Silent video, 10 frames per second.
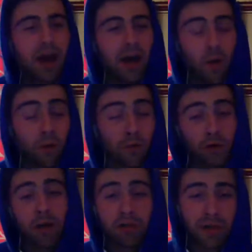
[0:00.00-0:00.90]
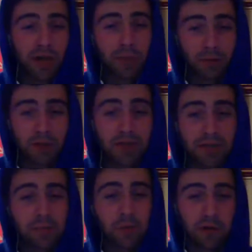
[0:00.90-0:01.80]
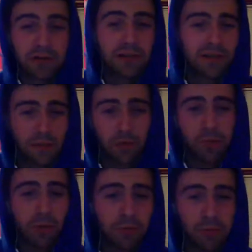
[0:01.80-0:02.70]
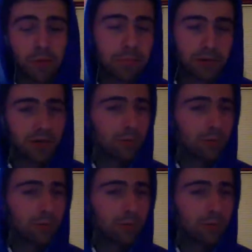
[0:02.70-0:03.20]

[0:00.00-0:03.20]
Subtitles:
overall, I think had a pretty disappointing season. He played well in the Europa League.